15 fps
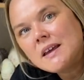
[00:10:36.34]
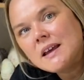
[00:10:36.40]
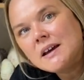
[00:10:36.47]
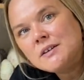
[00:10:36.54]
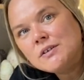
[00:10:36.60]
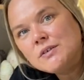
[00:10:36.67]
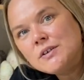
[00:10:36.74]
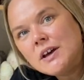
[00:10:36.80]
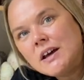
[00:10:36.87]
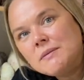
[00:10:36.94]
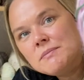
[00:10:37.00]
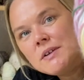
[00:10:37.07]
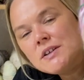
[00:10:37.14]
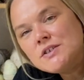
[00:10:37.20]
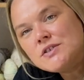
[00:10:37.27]
I'm
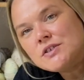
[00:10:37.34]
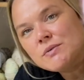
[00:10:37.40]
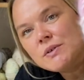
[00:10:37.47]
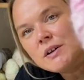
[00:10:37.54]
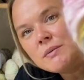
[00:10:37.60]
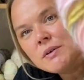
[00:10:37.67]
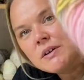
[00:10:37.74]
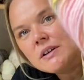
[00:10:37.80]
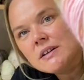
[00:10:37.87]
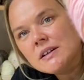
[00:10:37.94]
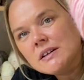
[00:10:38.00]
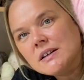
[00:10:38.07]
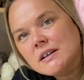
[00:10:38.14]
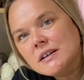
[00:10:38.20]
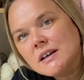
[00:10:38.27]
not sure what I'm gonna knit
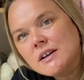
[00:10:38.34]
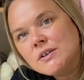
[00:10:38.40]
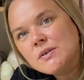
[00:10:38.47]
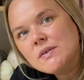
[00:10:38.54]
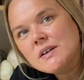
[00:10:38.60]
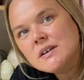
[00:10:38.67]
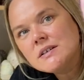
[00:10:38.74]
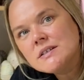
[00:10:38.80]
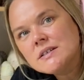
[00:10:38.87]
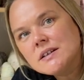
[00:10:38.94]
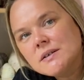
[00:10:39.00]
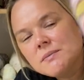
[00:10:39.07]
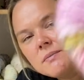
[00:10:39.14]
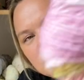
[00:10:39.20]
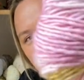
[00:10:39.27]
yet. I know there is a